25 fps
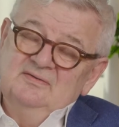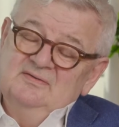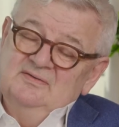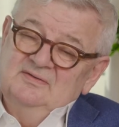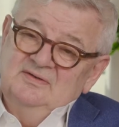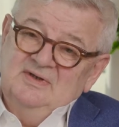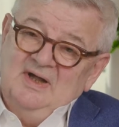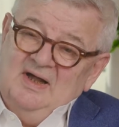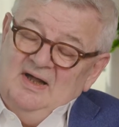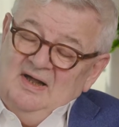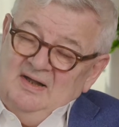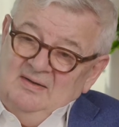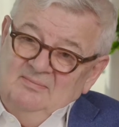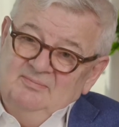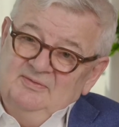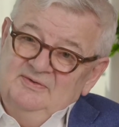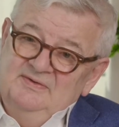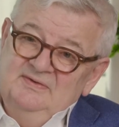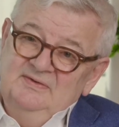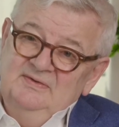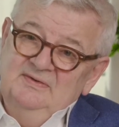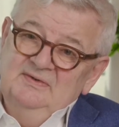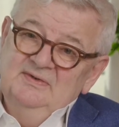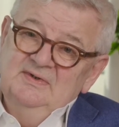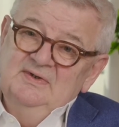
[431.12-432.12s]

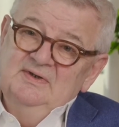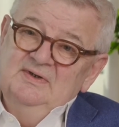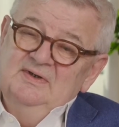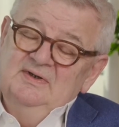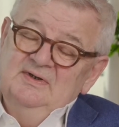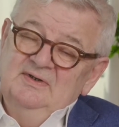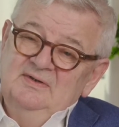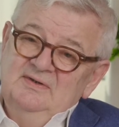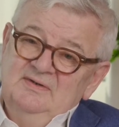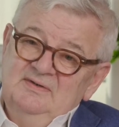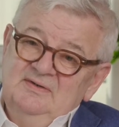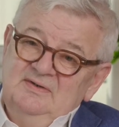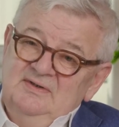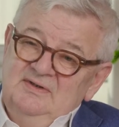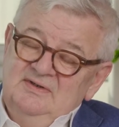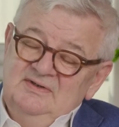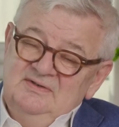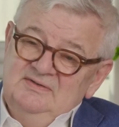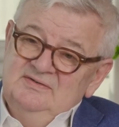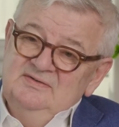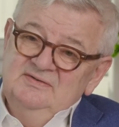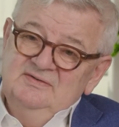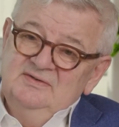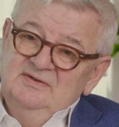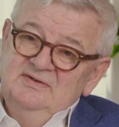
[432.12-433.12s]
carbon
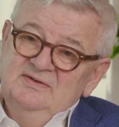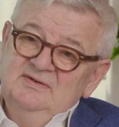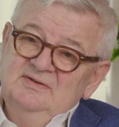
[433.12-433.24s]
into